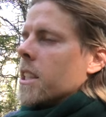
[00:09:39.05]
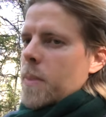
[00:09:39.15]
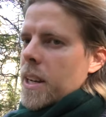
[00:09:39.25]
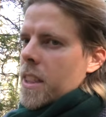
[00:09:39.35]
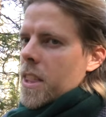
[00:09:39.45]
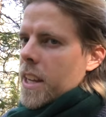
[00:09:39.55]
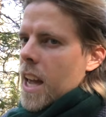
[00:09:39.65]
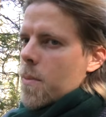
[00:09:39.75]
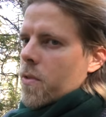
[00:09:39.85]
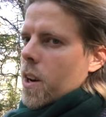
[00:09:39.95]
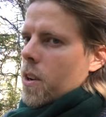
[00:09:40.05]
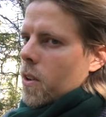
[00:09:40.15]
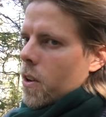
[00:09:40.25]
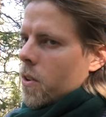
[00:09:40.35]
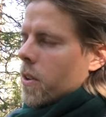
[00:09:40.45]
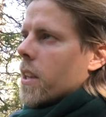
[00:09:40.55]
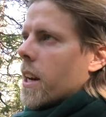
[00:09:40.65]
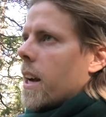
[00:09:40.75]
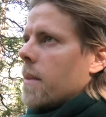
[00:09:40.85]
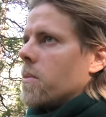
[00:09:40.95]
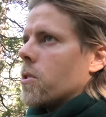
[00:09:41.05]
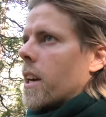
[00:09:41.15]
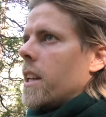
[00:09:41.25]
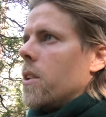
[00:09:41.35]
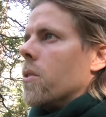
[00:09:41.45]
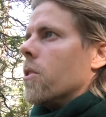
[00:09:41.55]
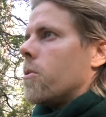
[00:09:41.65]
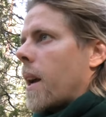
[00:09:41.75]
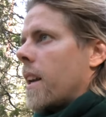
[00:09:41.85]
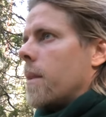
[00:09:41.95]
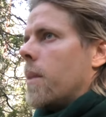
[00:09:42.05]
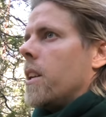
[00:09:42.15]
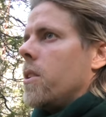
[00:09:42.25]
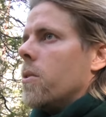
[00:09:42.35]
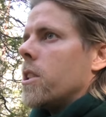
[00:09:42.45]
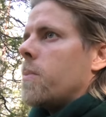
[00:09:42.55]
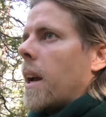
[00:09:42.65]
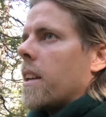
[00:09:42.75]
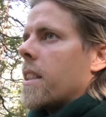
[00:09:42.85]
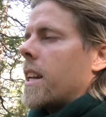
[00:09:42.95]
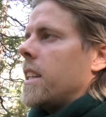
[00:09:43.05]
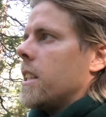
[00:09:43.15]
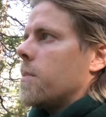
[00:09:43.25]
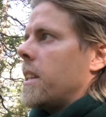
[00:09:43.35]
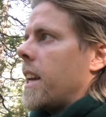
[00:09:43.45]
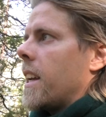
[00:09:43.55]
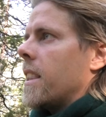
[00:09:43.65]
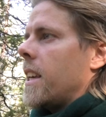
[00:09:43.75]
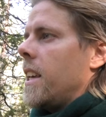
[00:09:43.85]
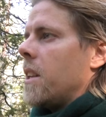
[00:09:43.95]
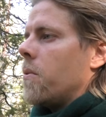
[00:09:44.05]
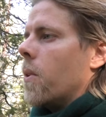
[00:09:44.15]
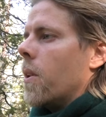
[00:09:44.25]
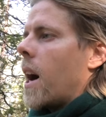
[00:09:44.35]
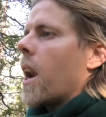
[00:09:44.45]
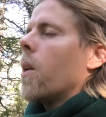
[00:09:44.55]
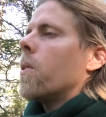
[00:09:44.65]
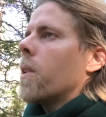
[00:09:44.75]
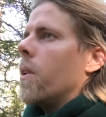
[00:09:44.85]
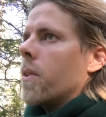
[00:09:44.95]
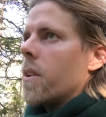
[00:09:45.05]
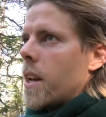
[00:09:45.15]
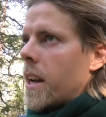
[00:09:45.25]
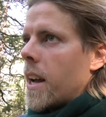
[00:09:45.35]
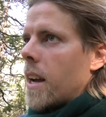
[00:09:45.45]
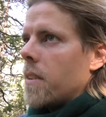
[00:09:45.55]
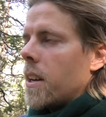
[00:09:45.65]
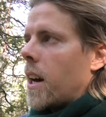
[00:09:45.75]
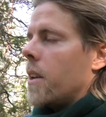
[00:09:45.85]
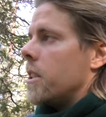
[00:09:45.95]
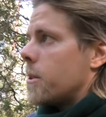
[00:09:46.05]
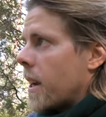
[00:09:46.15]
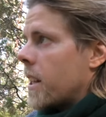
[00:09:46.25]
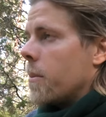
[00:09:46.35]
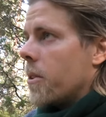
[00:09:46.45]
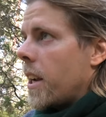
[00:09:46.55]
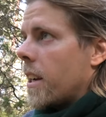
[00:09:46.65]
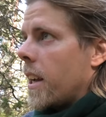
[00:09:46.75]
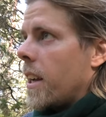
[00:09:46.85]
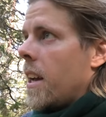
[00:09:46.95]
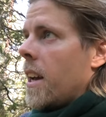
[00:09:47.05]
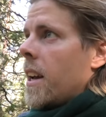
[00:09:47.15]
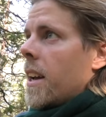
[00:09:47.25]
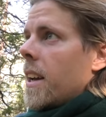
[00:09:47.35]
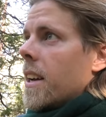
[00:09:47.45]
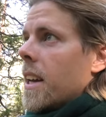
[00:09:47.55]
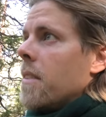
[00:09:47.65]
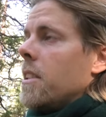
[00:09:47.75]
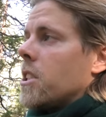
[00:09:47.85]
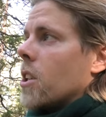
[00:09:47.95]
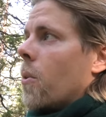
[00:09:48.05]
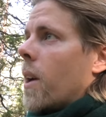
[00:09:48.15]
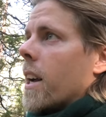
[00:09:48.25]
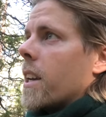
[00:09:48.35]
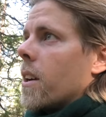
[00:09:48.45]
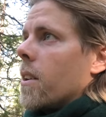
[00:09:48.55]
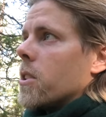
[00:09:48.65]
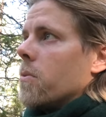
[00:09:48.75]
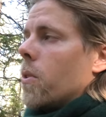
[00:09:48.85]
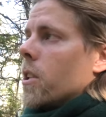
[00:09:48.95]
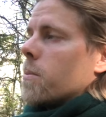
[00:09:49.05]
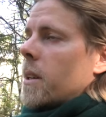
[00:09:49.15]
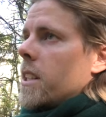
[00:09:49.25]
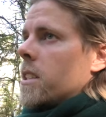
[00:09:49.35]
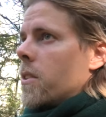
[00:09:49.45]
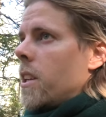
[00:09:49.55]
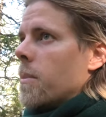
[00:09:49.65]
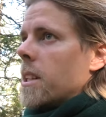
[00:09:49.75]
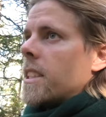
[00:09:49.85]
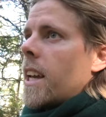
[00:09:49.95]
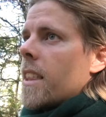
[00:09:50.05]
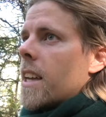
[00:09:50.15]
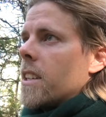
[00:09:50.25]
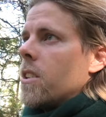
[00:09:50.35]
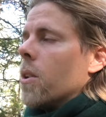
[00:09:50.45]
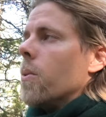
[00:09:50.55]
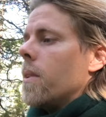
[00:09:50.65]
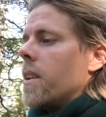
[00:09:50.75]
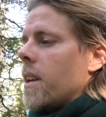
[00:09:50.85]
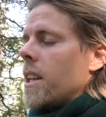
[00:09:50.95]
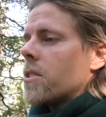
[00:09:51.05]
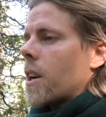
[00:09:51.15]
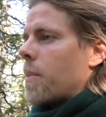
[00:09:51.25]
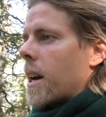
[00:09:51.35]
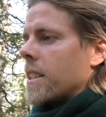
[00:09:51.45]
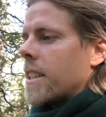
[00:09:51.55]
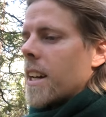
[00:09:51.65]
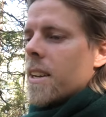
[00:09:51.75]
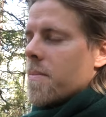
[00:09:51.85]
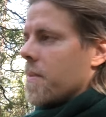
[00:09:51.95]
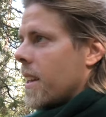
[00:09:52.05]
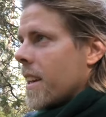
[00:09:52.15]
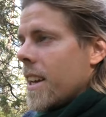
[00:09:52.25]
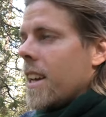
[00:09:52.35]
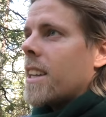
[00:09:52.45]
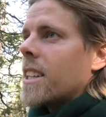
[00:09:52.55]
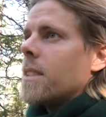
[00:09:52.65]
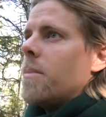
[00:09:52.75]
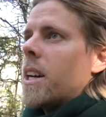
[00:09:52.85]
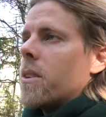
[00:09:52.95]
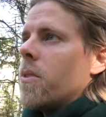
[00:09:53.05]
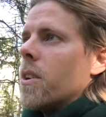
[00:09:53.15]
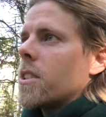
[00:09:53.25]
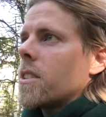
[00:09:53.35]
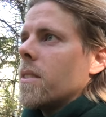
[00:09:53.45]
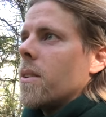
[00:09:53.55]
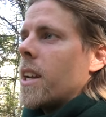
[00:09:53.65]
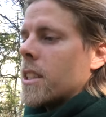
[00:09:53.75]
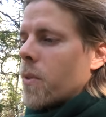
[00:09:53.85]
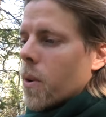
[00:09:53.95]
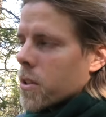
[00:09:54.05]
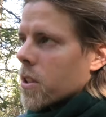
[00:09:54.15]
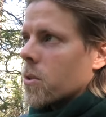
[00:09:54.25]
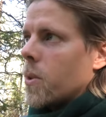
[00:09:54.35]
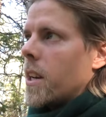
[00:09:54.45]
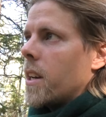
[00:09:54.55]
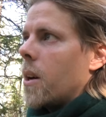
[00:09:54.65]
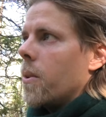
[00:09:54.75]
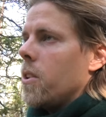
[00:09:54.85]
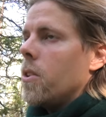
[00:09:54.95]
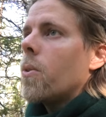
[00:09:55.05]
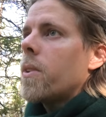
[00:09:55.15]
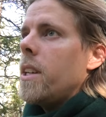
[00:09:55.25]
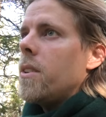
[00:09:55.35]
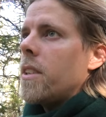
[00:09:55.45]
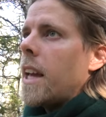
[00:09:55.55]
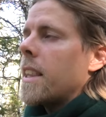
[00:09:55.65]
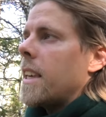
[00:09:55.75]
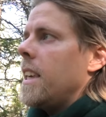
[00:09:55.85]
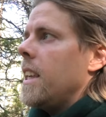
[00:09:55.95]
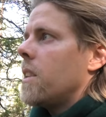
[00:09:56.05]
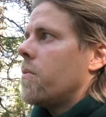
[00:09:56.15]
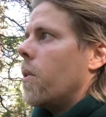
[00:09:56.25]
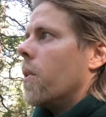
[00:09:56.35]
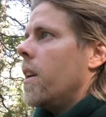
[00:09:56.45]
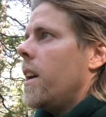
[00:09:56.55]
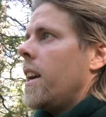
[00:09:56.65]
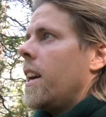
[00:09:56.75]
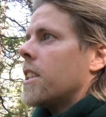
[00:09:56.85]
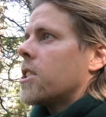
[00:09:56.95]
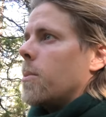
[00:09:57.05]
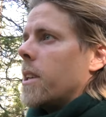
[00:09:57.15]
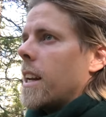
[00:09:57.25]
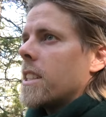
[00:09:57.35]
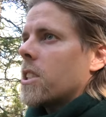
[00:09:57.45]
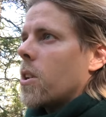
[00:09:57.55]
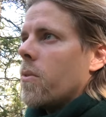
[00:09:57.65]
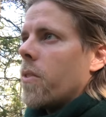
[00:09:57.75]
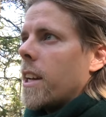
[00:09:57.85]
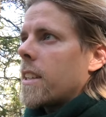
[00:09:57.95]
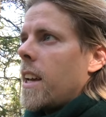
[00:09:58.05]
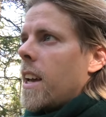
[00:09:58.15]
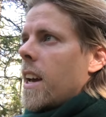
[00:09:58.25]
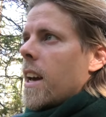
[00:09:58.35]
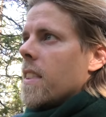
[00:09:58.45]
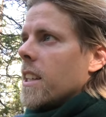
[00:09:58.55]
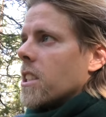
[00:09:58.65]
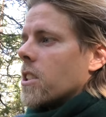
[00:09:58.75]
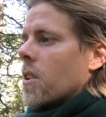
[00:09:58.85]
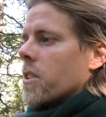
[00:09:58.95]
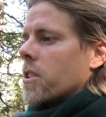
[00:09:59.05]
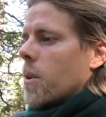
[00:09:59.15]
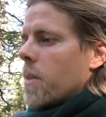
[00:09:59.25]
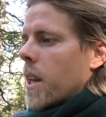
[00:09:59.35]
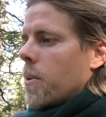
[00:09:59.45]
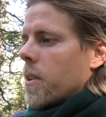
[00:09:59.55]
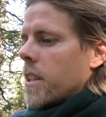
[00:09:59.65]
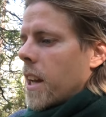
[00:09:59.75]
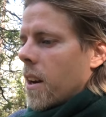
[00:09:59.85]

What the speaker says: in the game for a lot longer than I, so I need to respect him. I do respect that he's been taking the heat for a lot longer than I have. I respect him greatly. Even so, I can also voice my disagreement, saying that, you know, Israel-Palestine, it doesn't matter for us. Let's focus on Sweden now. You don't need to take the heat for someone else's conflict. And this is also something I want to tell